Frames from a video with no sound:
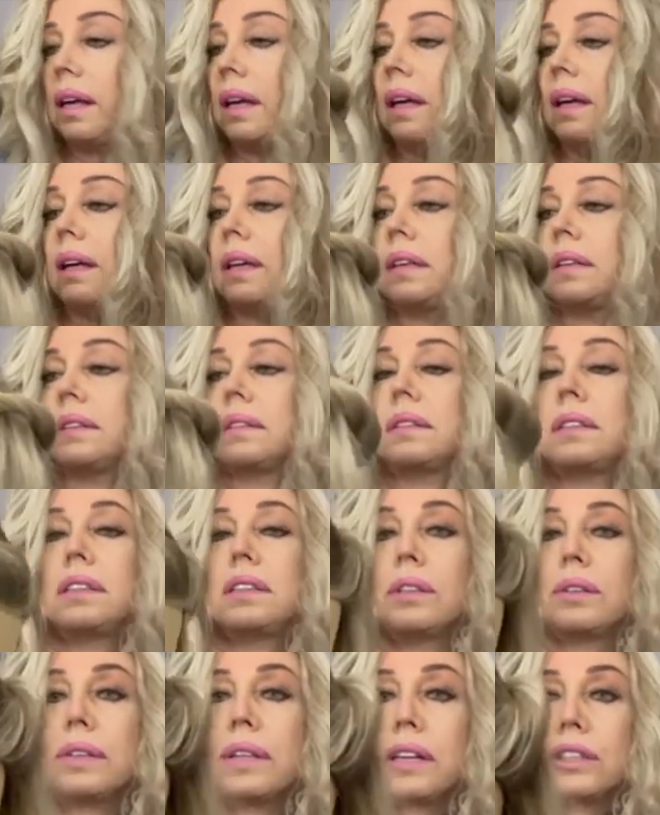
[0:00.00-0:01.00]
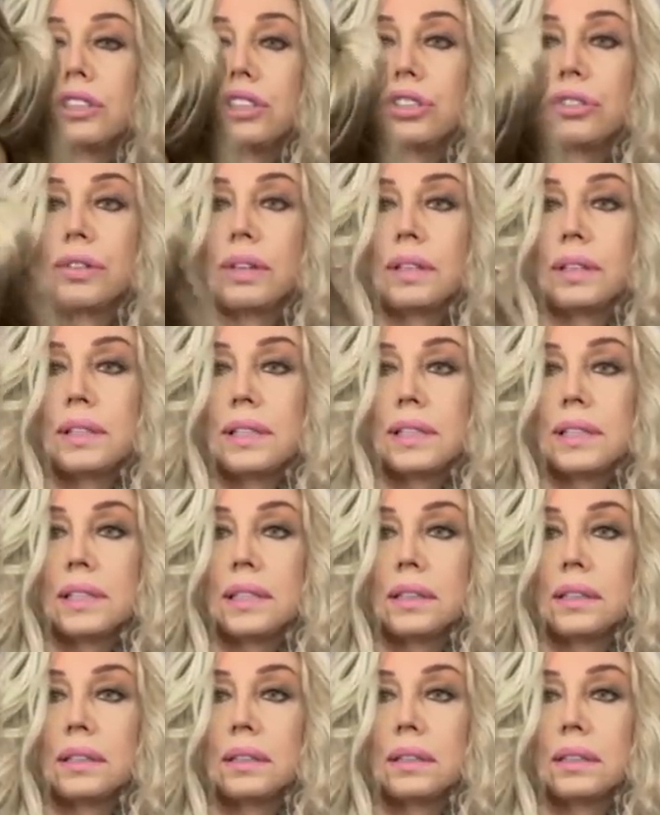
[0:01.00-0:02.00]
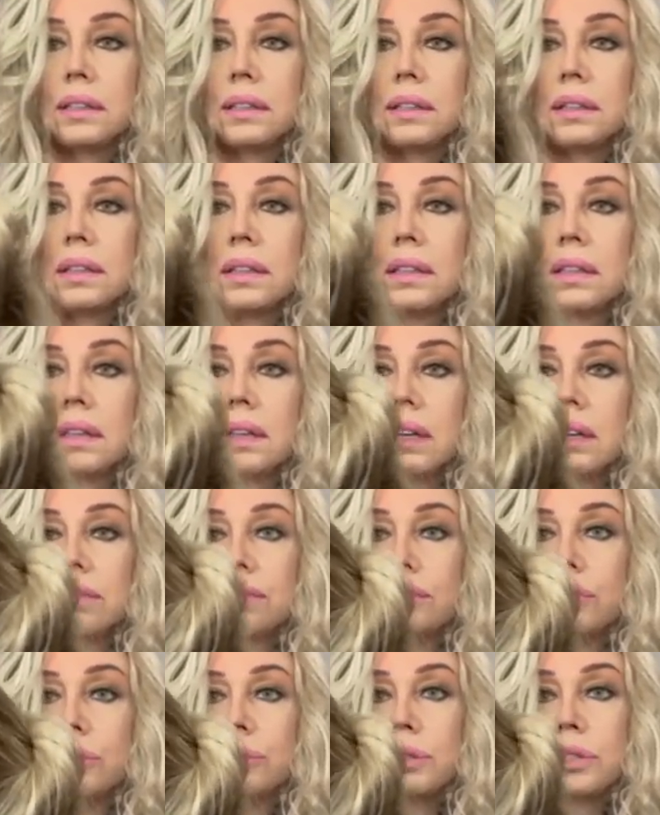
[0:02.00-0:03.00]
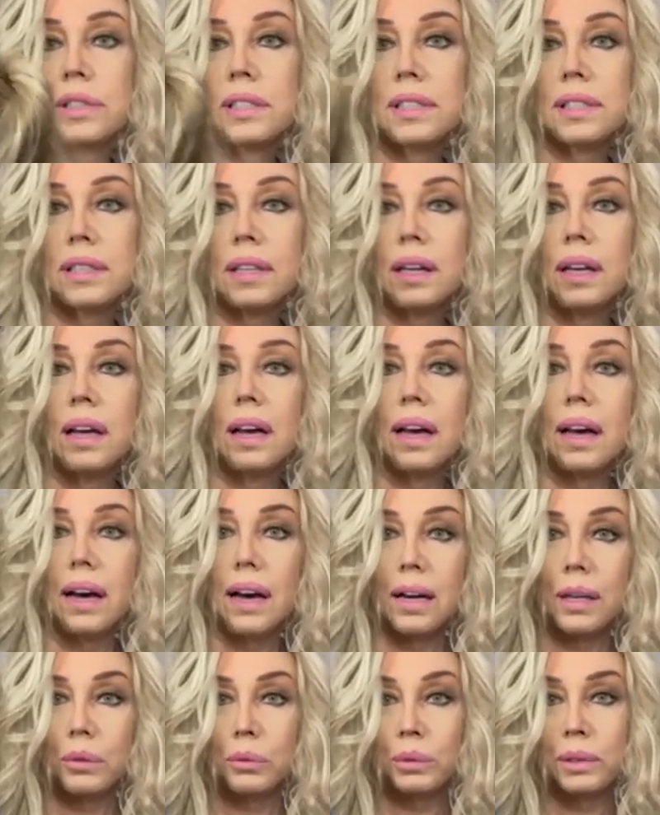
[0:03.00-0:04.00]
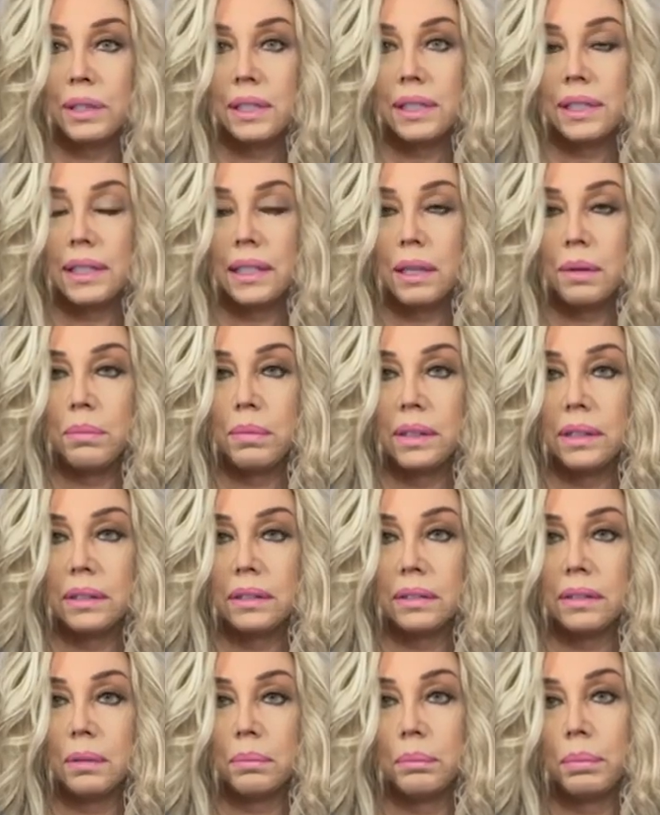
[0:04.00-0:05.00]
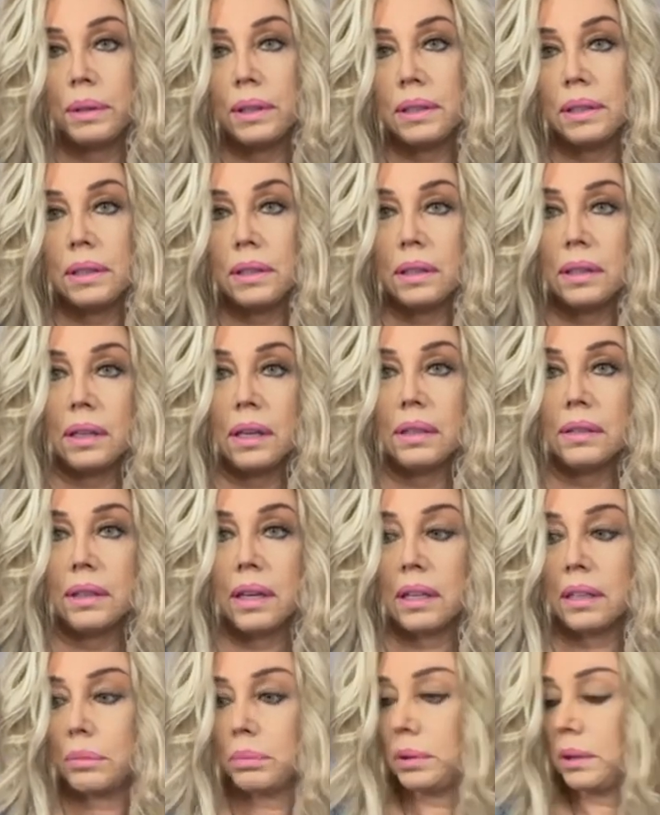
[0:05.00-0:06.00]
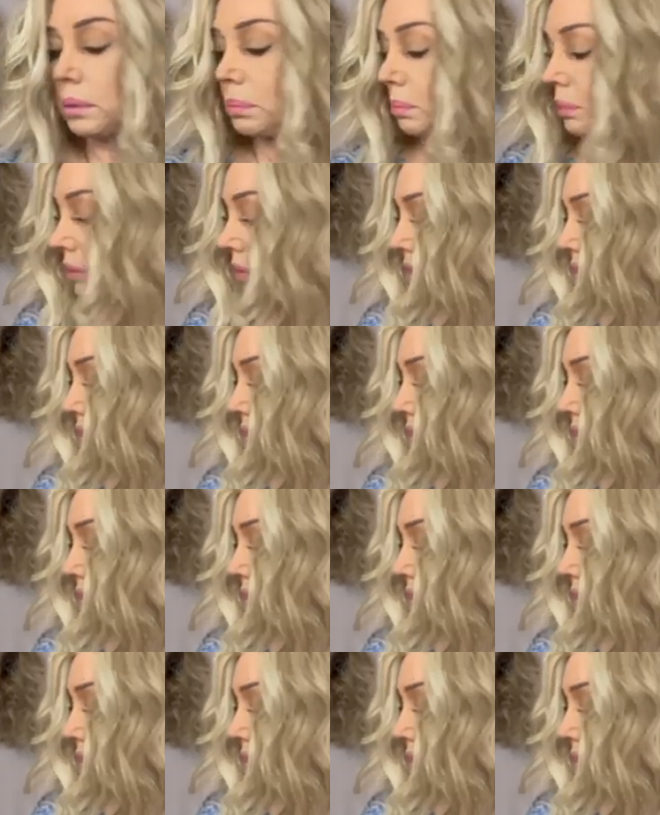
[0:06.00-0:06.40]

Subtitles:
And, you know, that trains it. Of course, I would steam it, but a lot of people